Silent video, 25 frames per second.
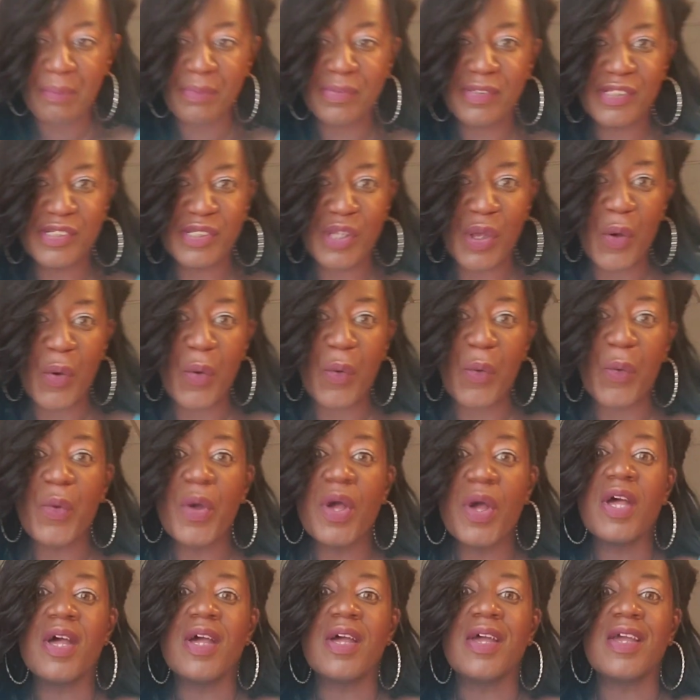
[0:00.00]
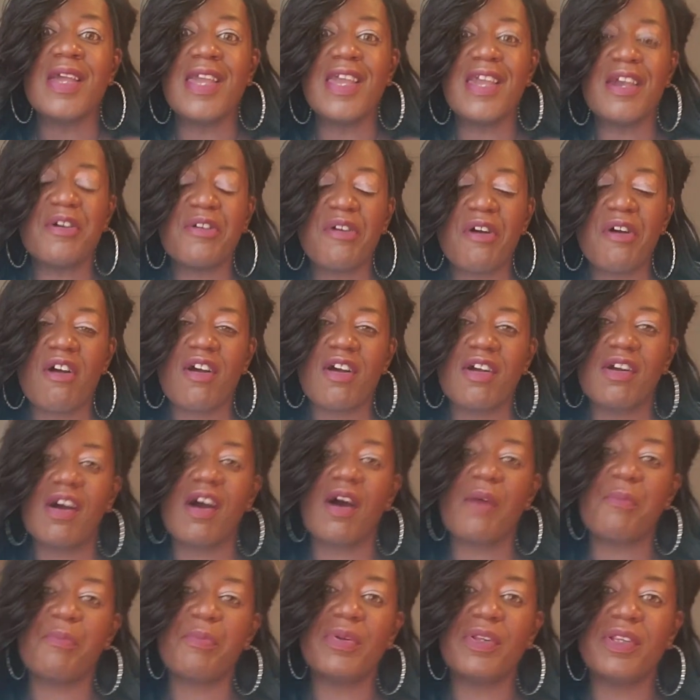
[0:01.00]
So here are a
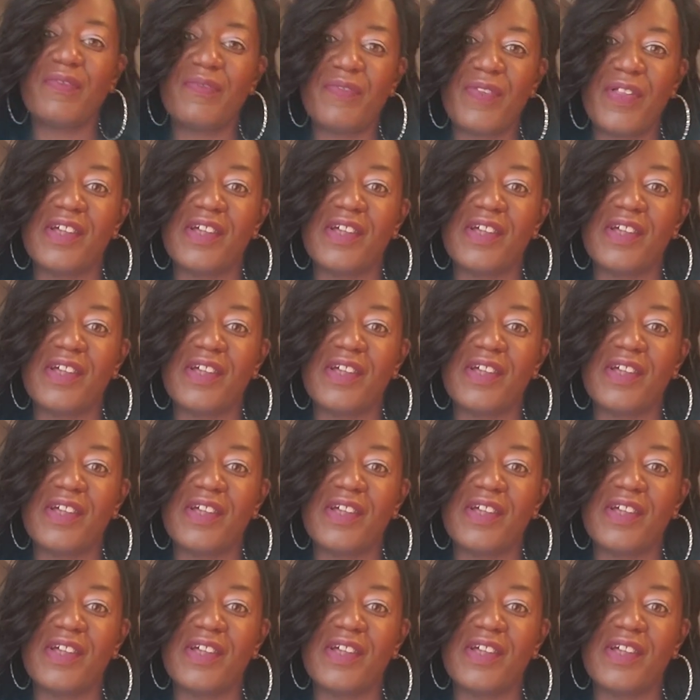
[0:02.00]
couple of